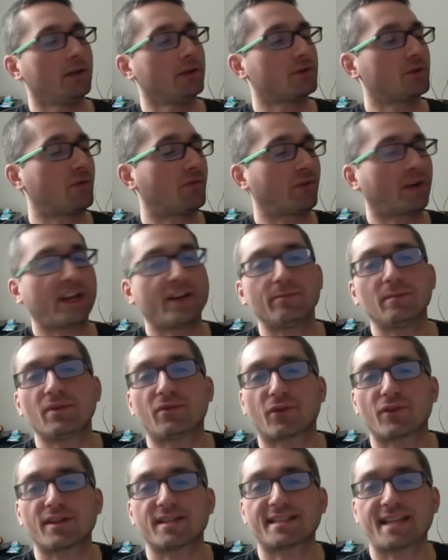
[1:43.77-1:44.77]
So forgive me
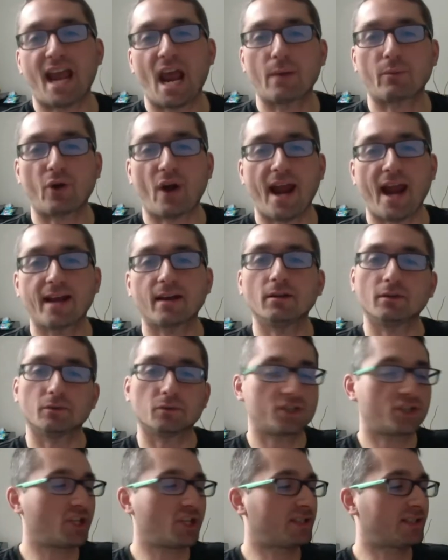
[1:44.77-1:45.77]
for this camera angle. It
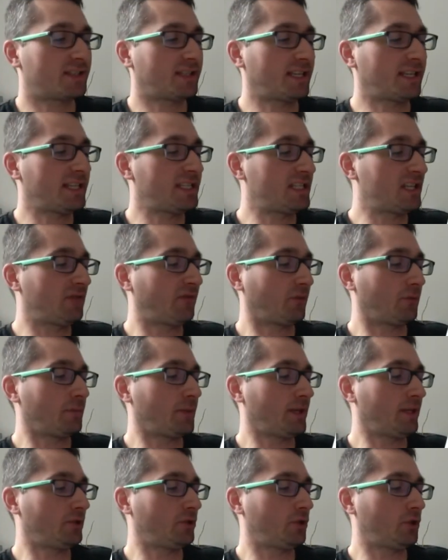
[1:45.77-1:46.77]
was just easy for
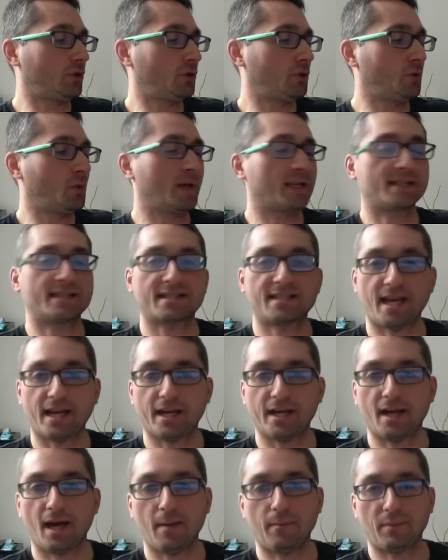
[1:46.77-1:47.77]
me to set
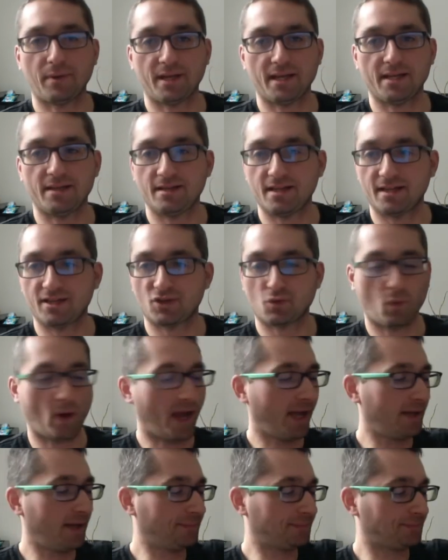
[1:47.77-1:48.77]
it up in this
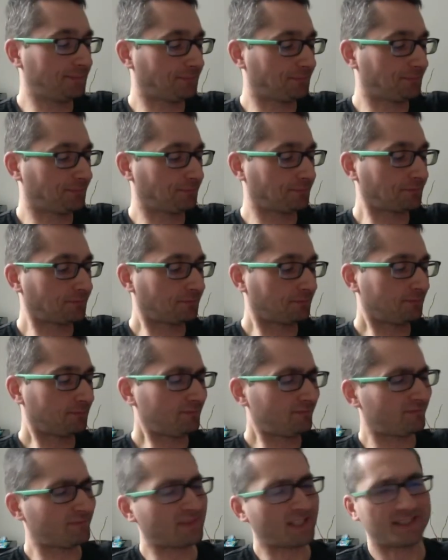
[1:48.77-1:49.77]
way.
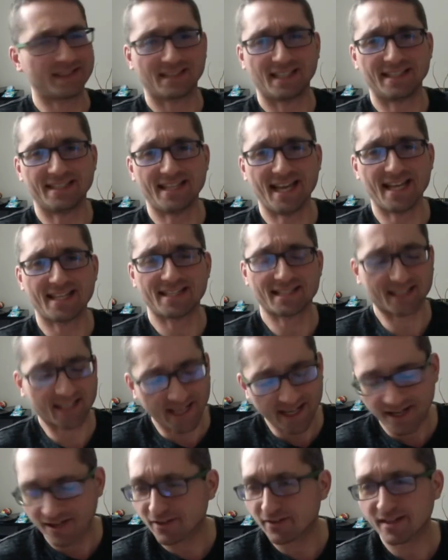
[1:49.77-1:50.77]
The desk
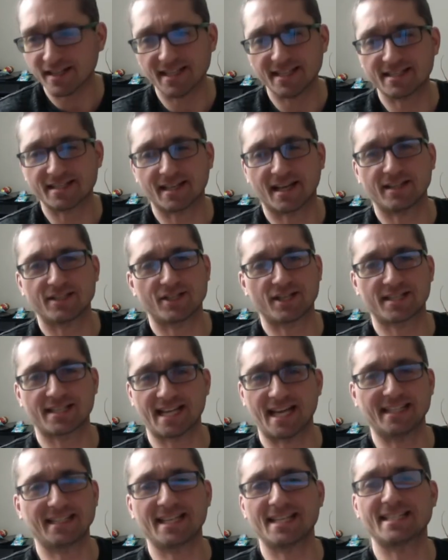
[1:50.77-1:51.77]
here is just
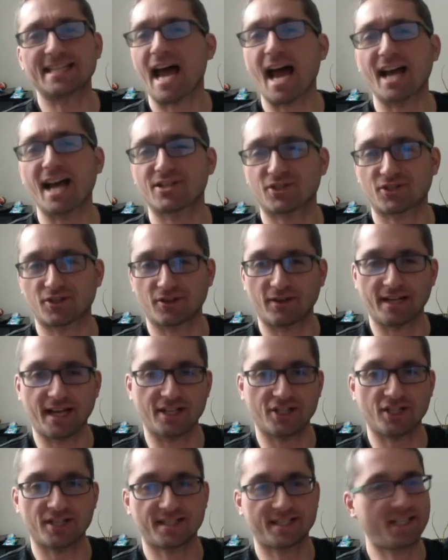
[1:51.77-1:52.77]
a disaster and I
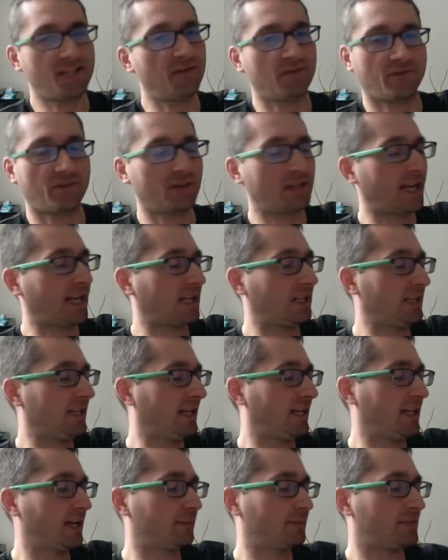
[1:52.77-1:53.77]
just didn't feel like
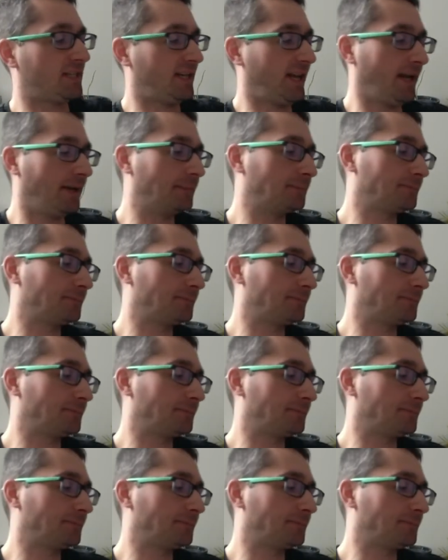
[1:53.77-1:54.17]
cleaning up today.